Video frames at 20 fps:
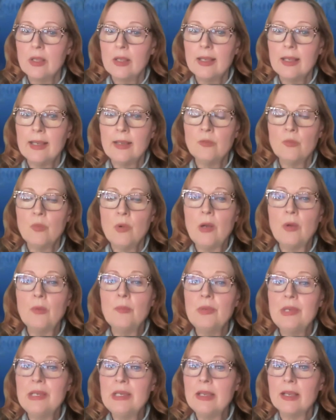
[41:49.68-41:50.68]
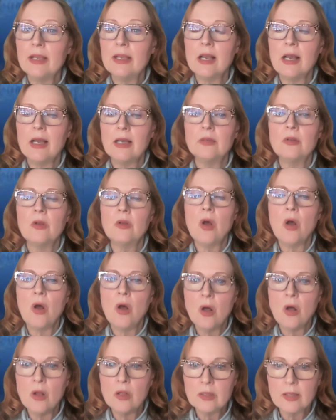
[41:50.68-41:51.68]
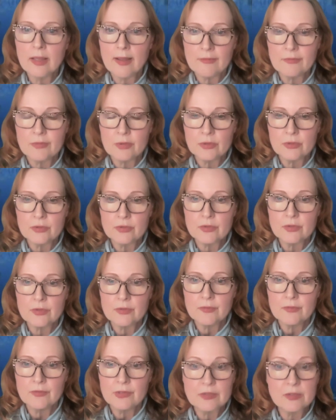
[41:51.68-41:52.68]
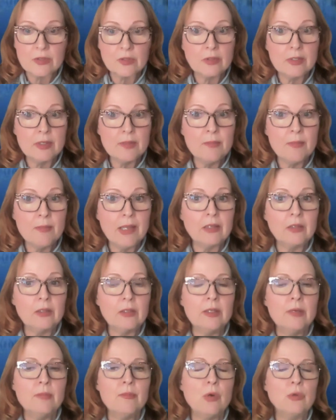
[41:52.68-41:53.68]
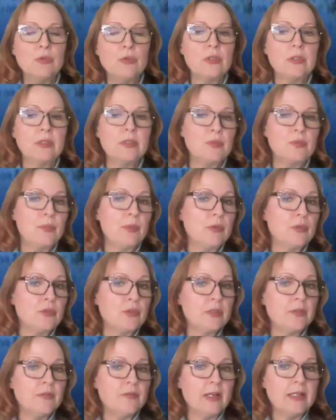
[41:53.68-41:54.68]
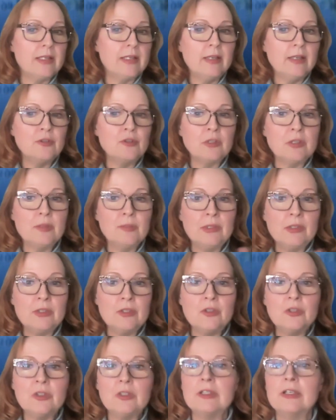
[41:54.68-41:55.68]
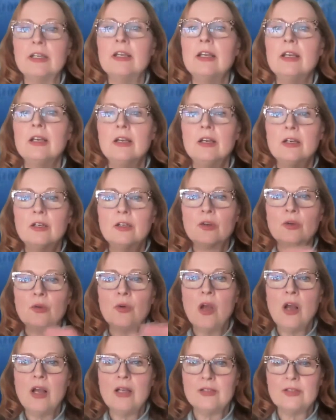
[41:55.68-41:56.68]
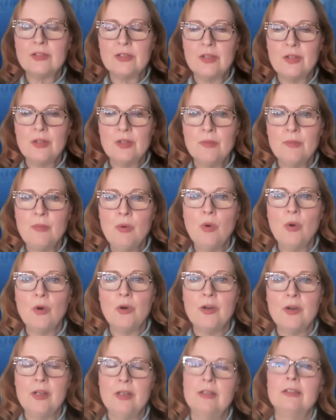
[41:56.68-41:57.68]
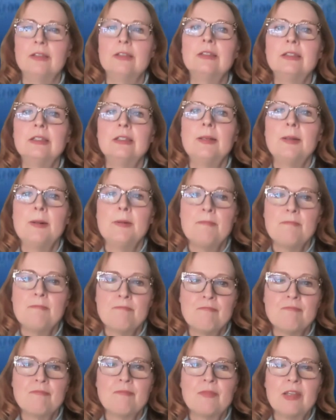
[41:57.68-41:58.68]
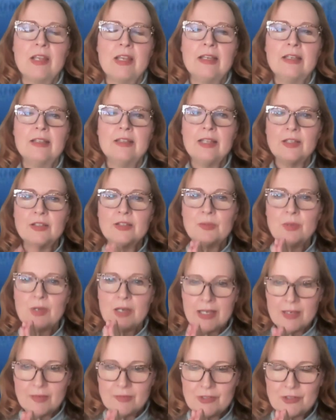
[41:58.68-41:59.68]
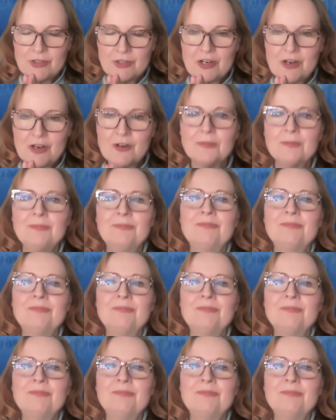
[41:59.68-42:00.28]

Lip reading: and well-being on all levels, physically, mentally, emotionally, spiritually, financially, materially, across the board. And that's what I have to share.